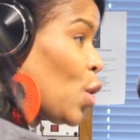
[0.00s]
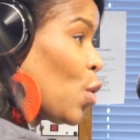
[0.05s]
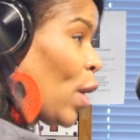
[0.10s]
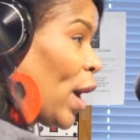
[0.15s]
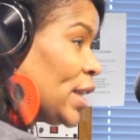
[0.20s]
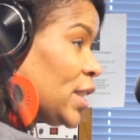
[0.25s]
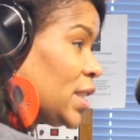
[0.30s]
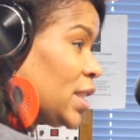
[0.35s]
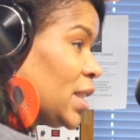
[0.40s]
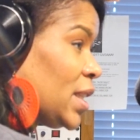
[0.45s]

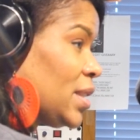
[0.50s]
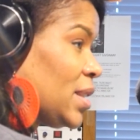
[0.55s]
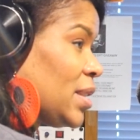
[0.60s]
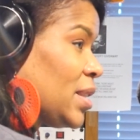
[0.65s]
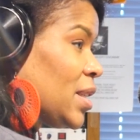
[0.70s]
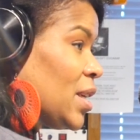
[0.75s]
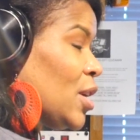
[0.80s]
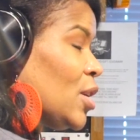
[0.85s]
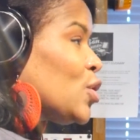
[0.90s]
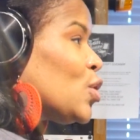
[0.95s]

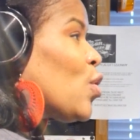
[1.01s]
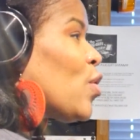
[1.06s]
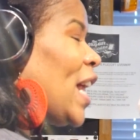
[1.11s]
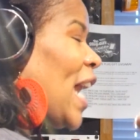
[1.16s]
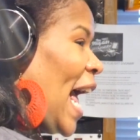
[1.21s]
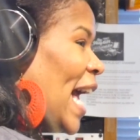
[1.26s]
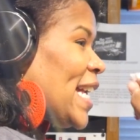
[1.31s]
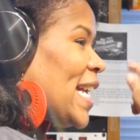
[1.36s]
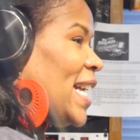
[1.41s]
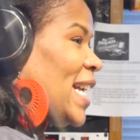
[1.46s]
questions so that
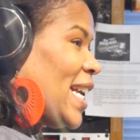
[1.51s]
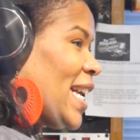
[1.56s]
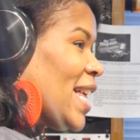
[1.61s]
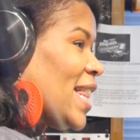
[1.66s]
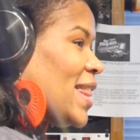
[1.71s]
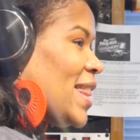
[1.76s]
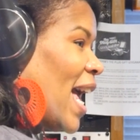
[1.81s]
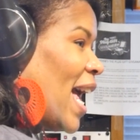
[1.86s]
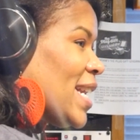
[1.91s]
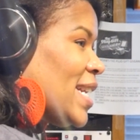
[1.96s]
I can
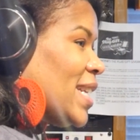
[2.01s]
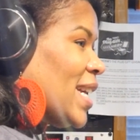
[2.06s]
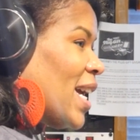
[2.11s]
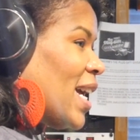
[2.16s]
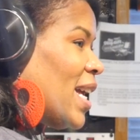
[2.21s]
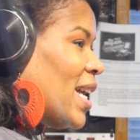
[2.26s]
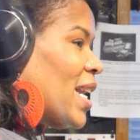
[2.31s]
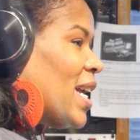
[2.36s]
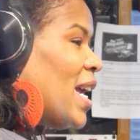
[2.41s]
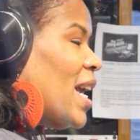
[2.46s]
get that
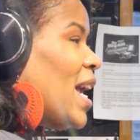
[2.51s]
done.